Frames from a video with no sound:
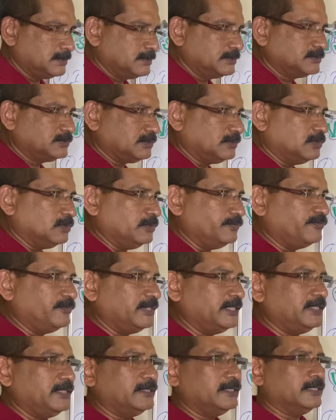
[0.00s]
So
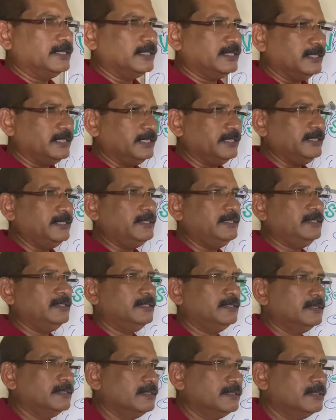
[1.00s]
hopefully I
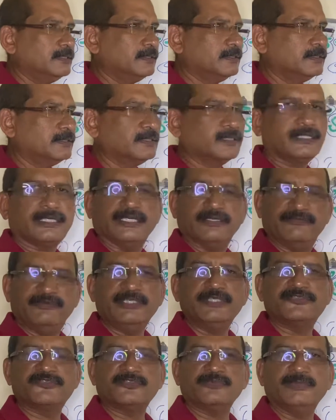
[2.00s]

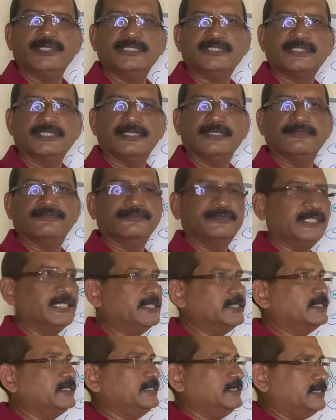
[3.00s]
convinced myself
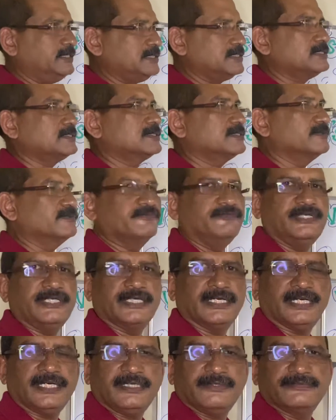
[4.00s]
that yes, we
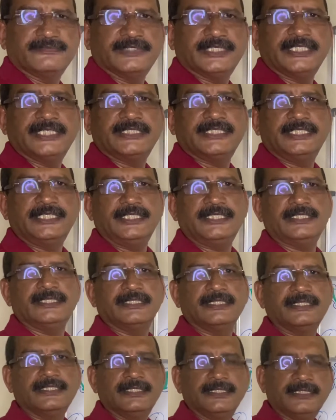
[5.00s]
have laid the
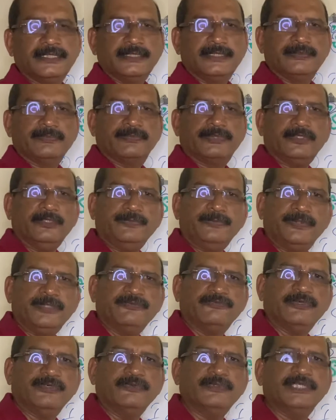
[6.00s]
proper
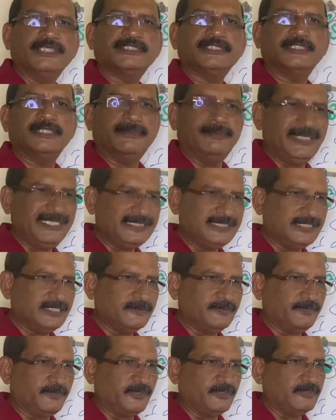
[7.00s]
foundation, the
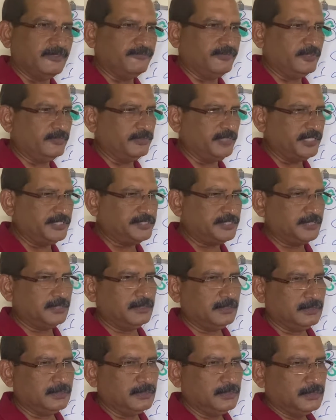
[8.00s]
basic
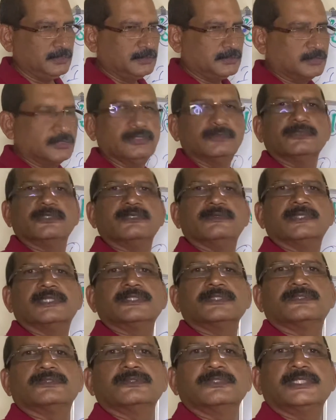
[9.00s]
foundation to move
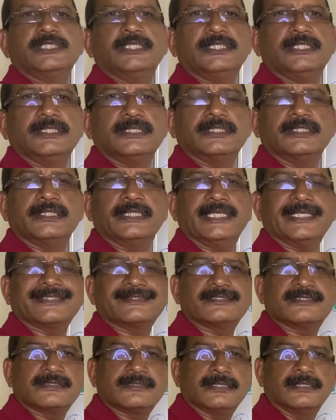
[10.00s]
on to the
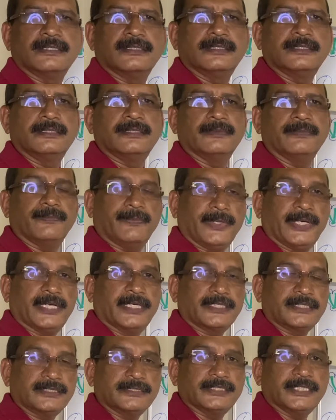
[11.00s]
next
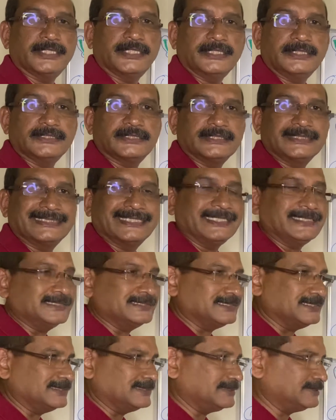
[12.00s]
part that is
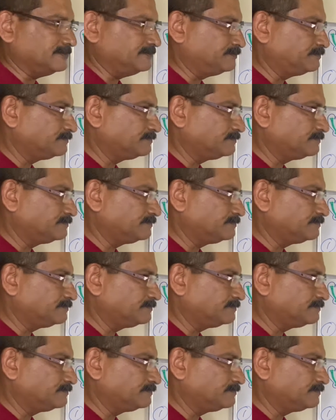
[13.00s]
tenses.